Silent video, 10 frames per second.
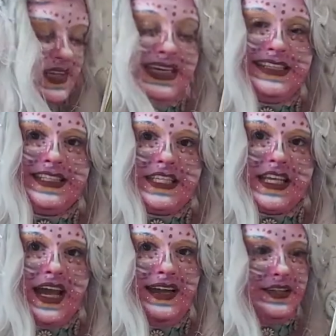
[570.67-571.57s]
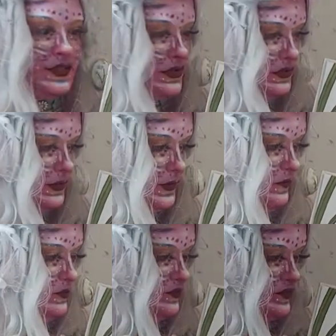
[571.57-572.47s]
Yes, answers
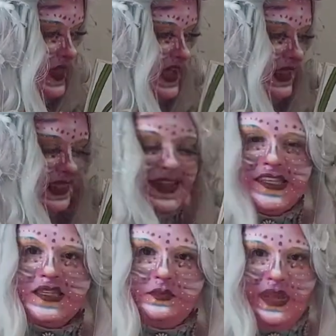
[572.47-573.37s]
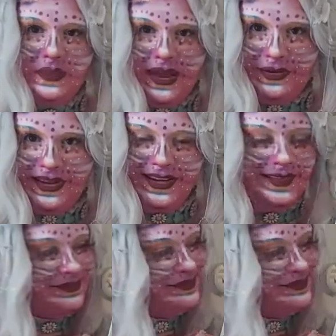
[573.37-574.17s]
worm. Let's be married.